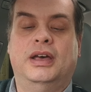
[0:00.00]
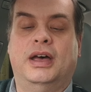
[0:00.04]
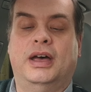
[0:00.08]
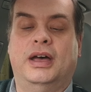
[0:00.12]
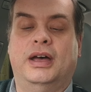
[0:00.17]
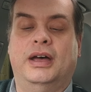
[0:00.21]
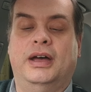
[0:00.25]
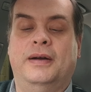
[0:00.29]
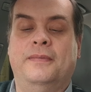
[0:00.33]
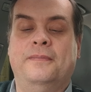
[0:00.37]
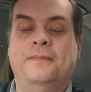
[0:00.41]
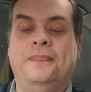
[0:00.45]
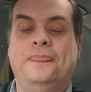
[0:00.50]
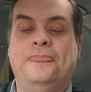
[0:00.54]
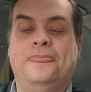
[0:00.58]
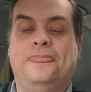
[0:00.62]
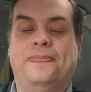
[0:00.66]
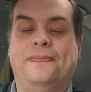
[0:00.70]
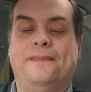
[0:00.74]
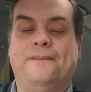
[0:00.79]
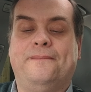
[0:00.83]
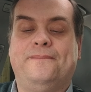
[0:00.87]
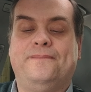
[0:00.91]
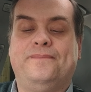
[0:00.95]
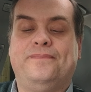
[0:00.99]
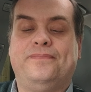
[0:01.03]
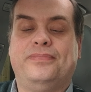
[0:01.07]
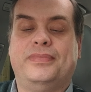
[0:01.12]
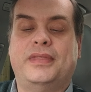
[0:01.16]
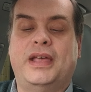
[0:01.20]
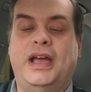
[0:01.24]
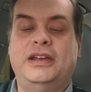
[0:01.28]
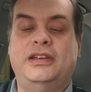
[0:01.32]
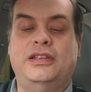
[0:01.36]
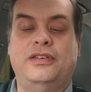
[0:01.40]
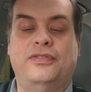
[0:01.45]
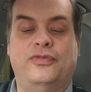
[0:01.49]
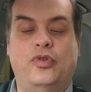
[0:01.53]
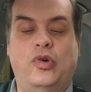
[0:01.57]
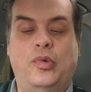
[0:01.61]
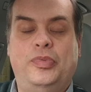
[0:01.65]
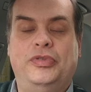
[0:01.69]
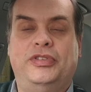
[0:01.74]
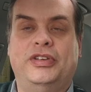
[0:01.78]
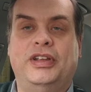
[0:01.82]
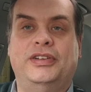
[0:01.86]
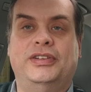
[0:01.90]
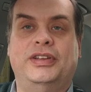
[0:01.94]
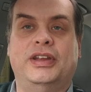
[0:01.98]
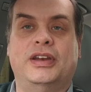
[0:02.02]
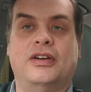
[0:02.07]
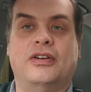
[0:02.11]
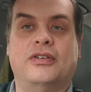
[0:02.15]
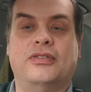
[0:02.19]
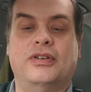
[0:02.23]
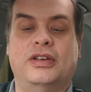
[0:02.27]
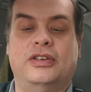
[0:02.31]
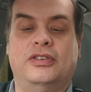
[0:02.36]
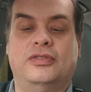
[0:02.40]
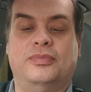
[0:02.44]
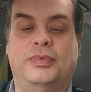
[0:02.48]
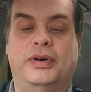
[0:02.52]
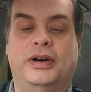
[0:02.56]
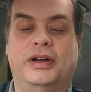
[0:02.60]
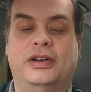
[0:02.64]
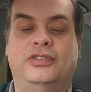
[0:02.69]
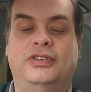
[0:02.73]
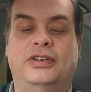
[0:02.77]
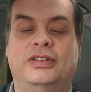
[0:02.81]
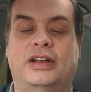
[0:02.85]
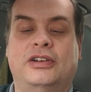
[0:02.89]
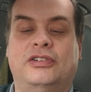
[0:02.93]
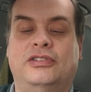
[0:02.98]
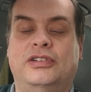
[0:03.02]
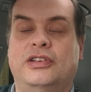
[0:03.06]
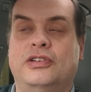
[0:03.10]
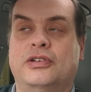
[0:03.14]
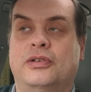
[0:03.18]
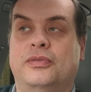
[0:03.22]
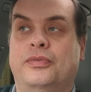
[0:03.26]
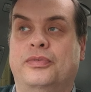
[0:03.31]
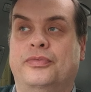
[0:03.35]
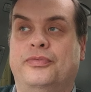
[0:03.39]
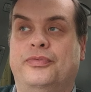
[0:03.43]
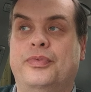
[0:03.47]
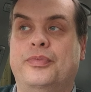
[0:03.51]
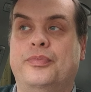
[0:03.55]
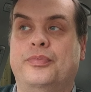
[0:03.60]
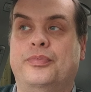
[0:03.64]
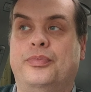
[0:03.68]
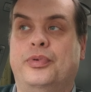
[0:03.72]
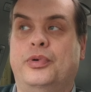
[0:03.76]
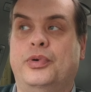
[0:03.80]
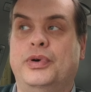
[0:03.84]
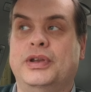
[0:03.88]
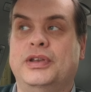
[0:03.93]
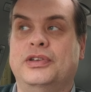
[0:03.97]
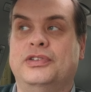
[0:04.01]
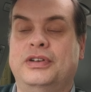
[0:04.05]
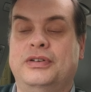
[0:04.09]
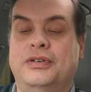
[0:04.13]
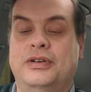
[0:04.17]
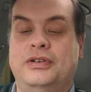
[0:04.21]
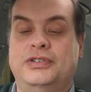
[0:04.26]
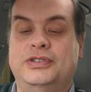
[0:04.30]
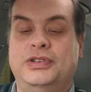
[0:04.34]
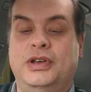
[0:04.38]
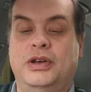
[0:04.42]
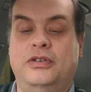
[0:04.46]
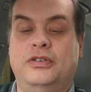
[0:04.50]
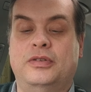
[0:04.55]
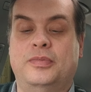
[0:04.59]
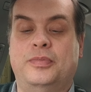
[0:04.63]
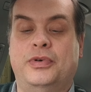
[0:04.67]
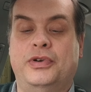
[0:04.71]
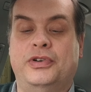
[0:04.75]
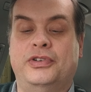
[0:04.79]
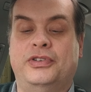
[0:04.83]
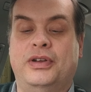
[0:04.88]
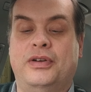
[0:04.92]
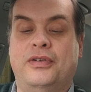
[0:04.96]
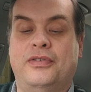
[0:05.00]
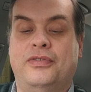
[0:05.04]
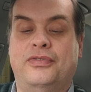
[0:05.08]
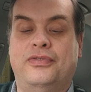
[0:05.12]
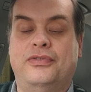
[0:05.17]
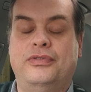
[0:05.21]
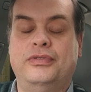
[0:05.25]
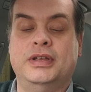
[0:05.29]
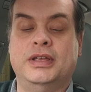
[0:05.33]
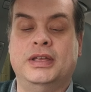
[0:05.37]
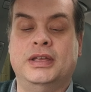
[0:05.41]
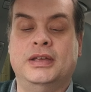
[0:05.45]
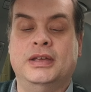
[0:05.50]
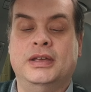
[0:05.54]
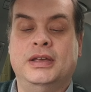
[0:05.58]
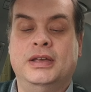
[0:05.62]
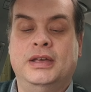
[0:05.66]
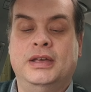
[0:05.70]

84% increase. Market share has actually gone from 0.02 to 0.03.